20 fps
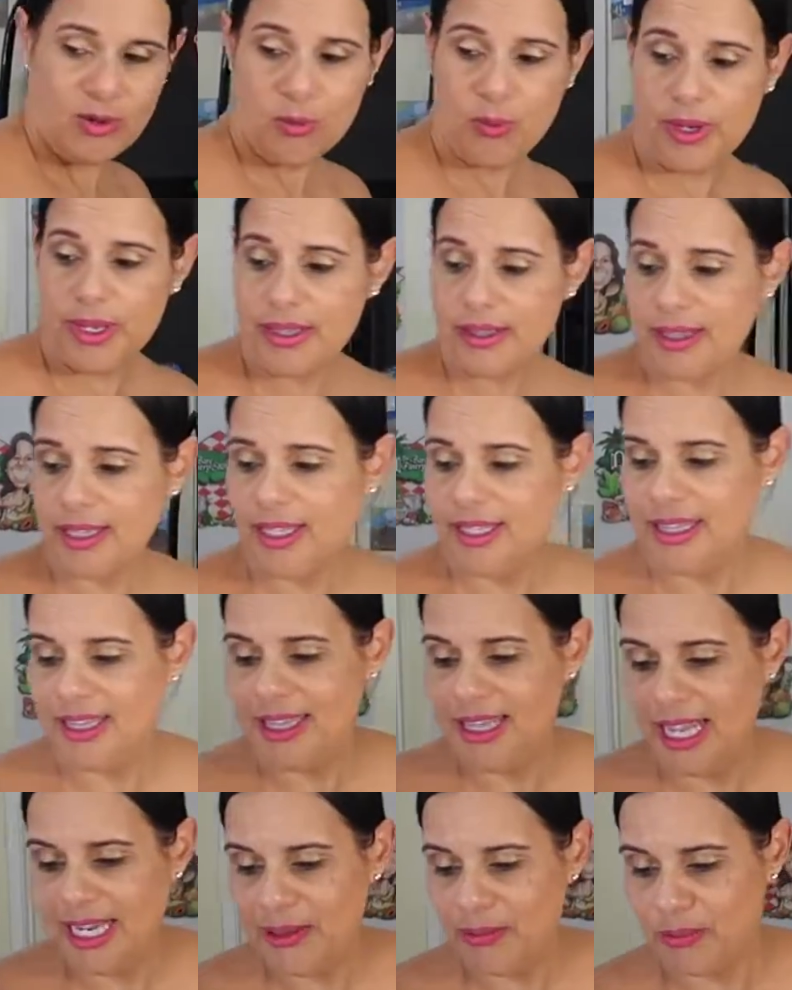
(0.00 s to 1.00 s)
with
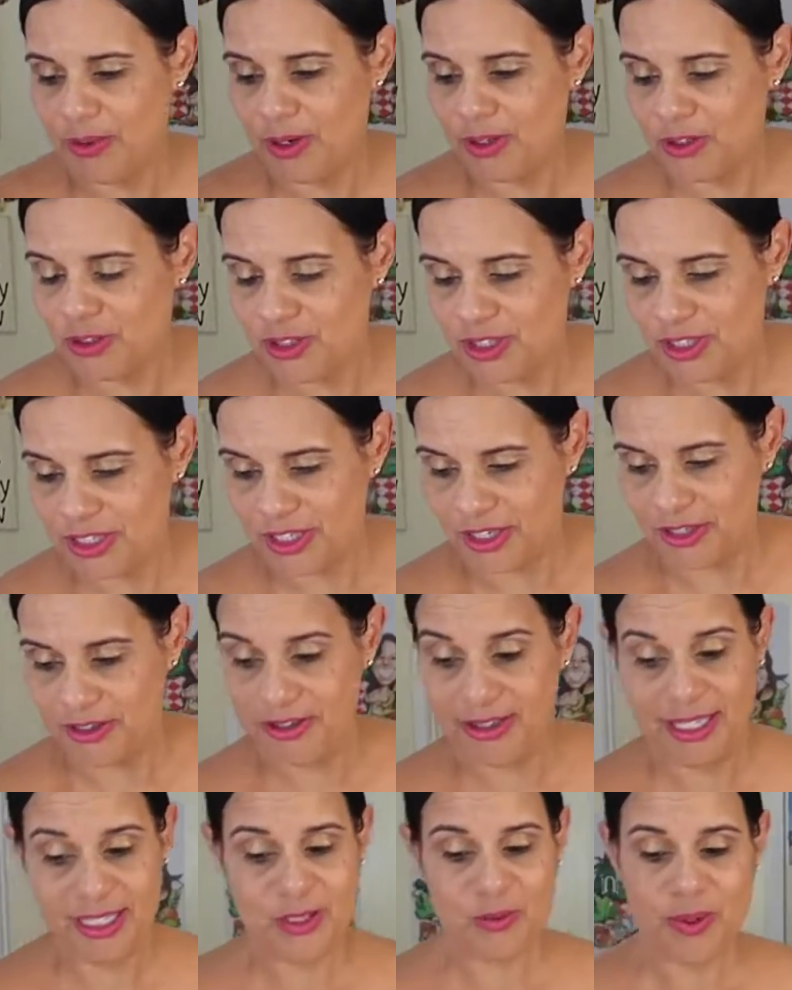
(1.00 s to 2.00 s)
light brown sugar.
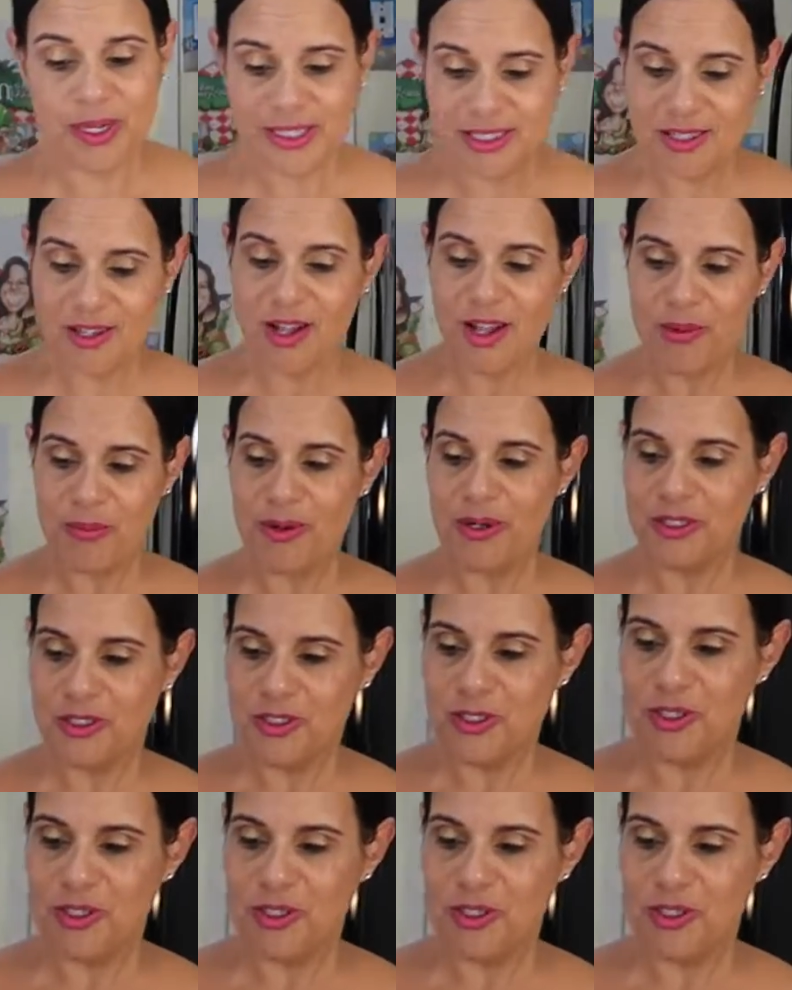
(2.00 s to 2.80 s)
That's why it's called brown